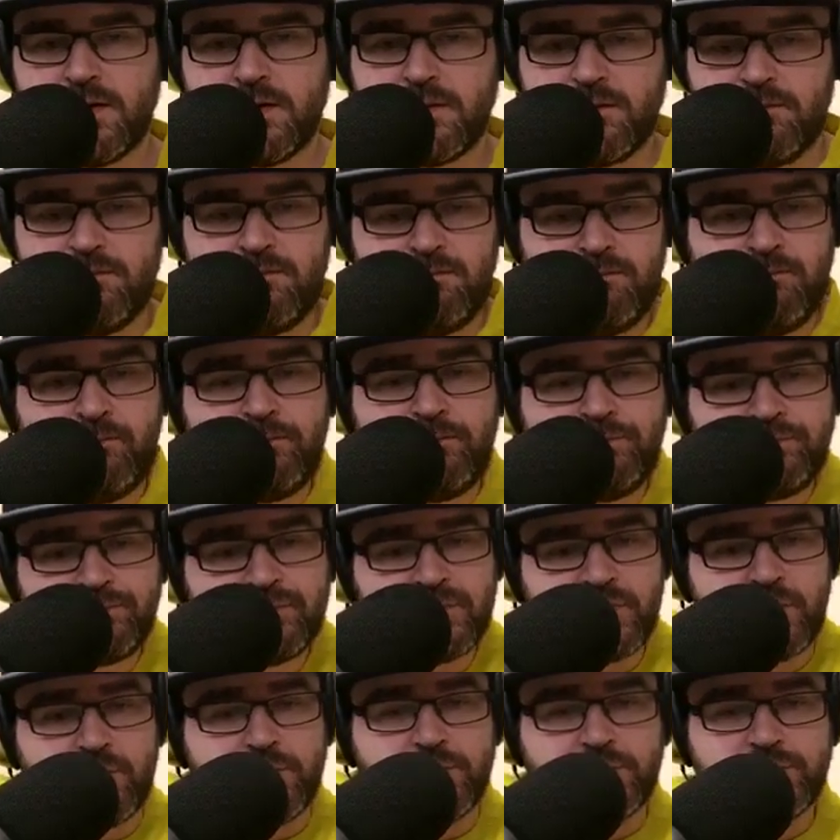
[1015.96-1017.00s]

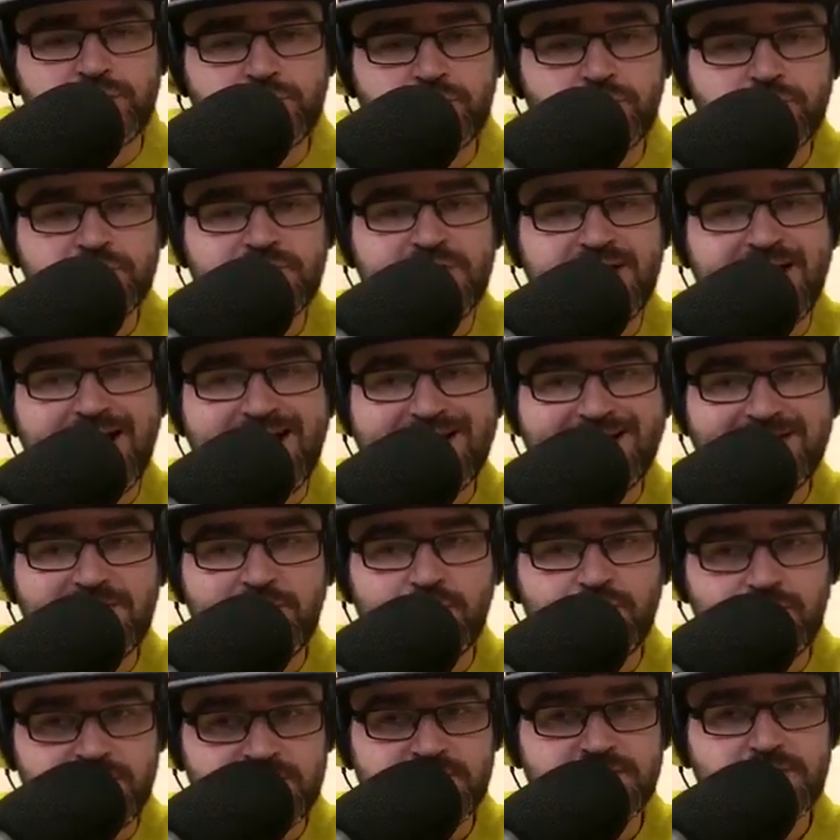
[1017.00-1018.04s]
kind of shows the
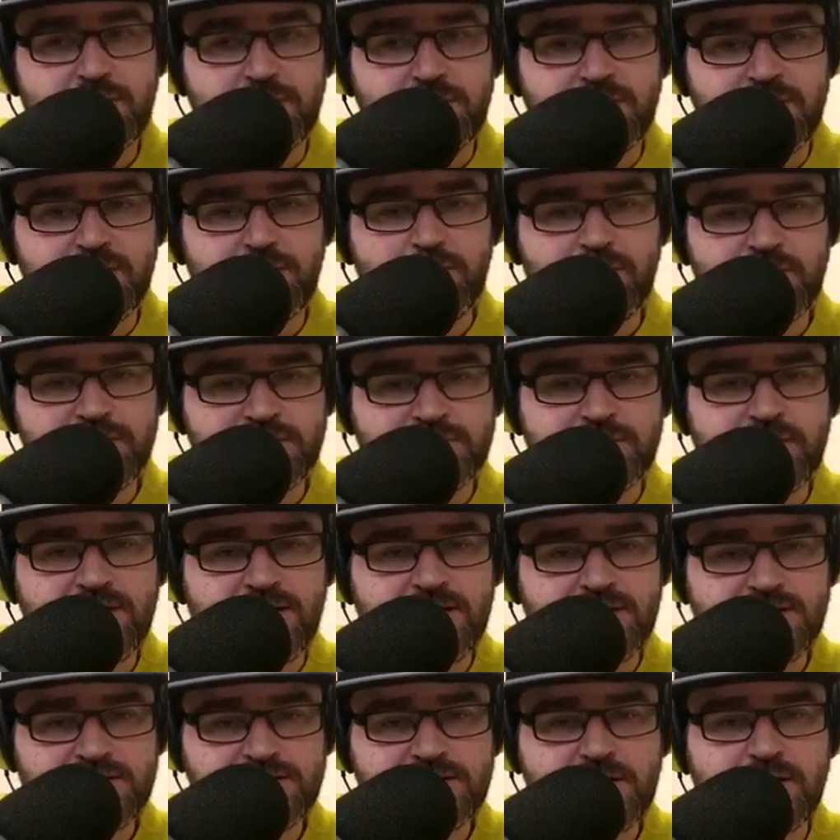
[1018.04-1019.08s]
attitude he's coming in with as well,
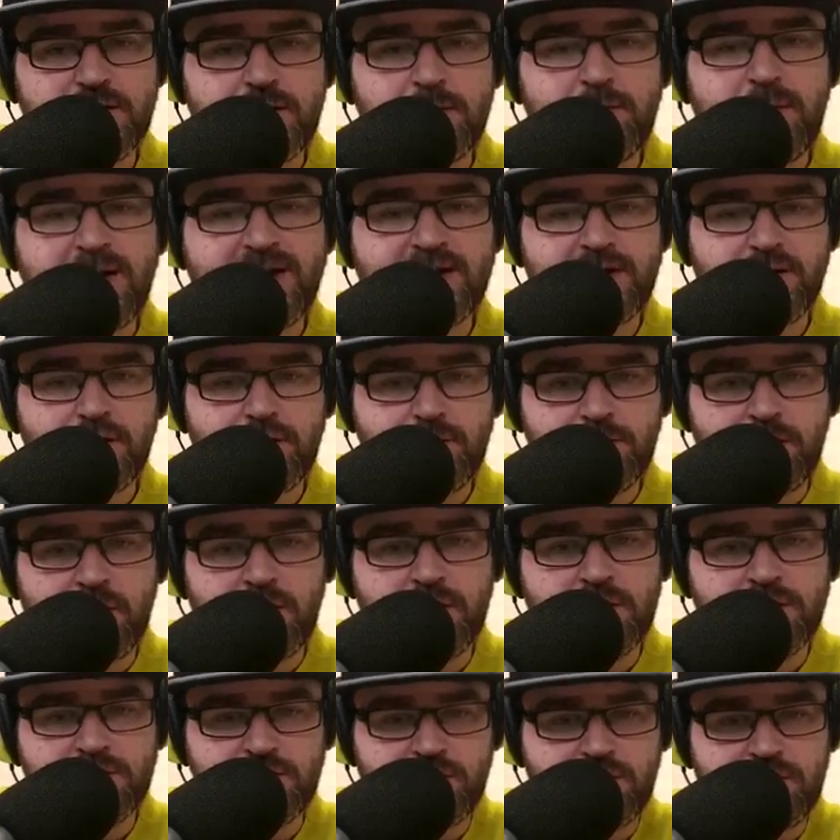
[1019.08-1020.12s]
and he's kind of backing up all
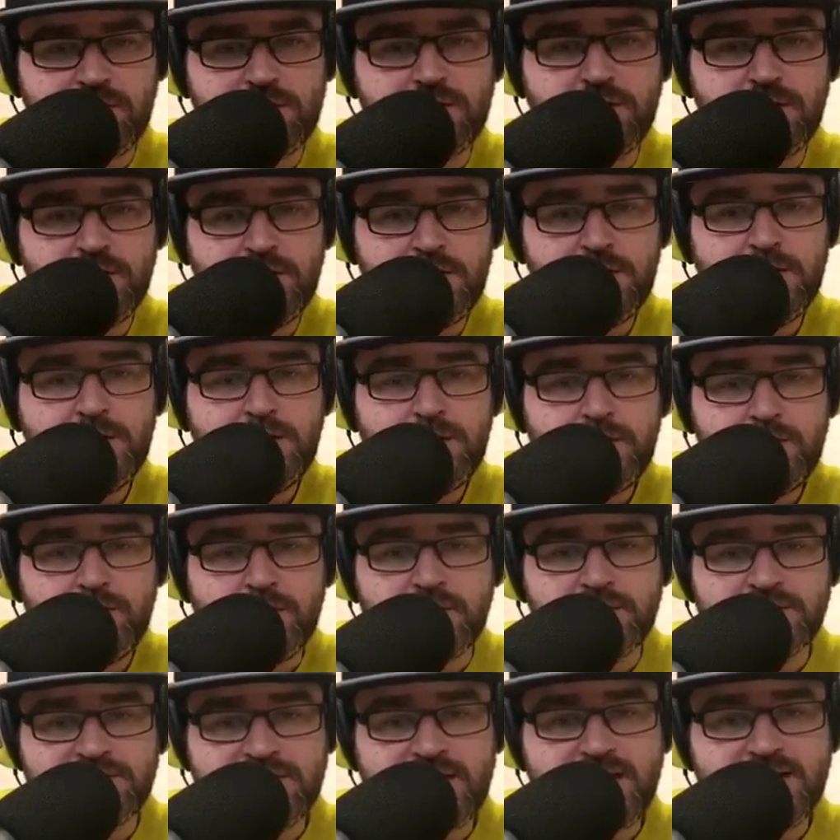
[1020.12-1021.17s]
the talk
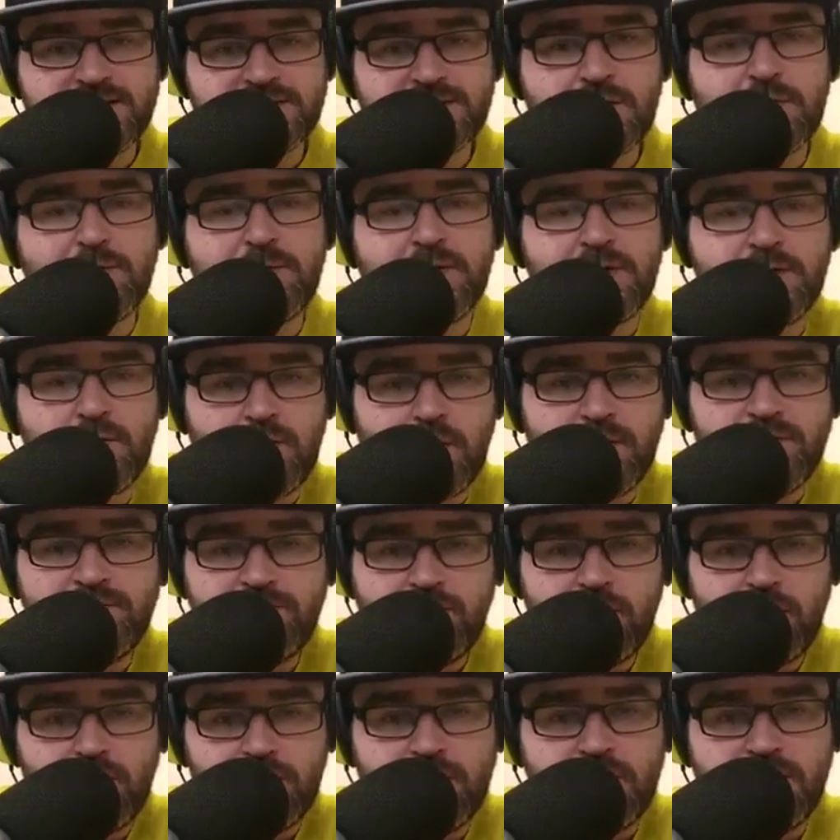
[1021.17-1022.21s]
because he has come in quite hmm.
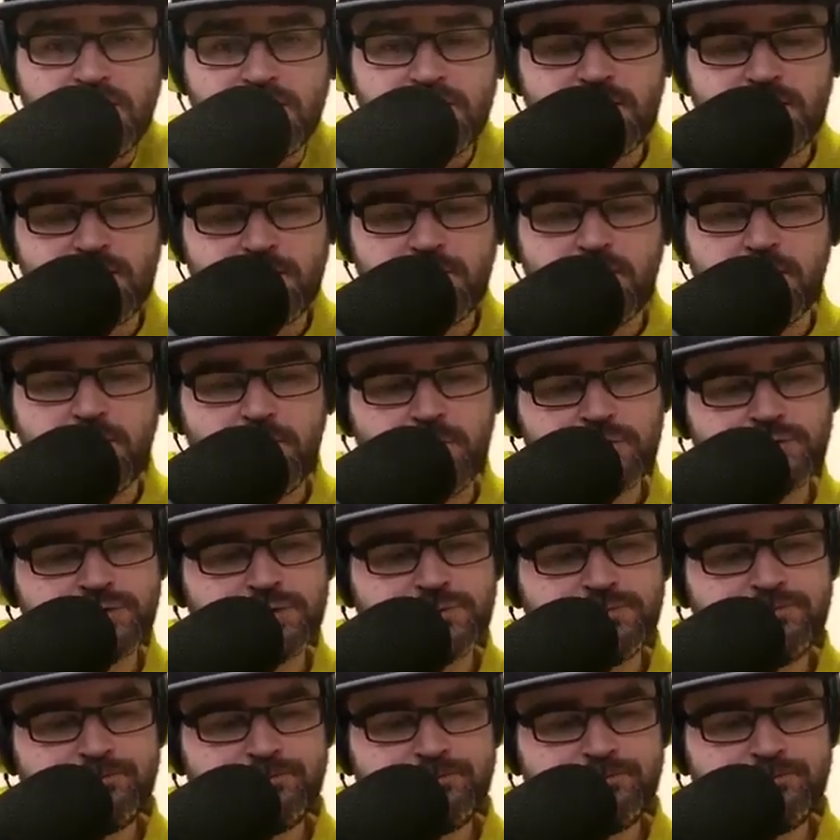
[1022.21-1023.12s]
vocal into the promotion.